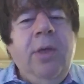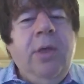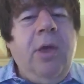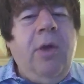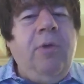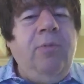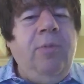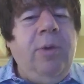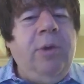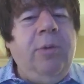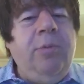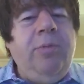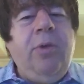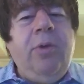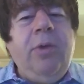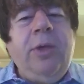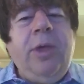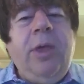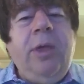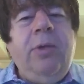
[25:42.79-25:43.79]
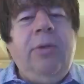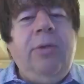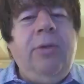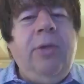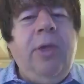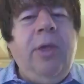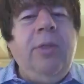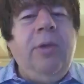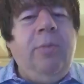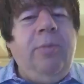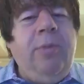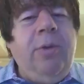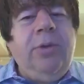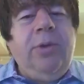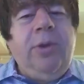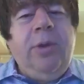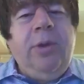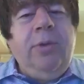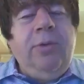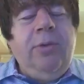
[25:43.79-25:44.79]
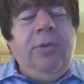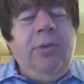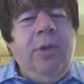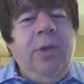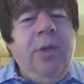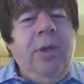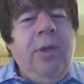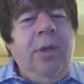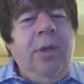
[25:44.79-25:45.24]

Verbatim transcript: government employees in their buildings.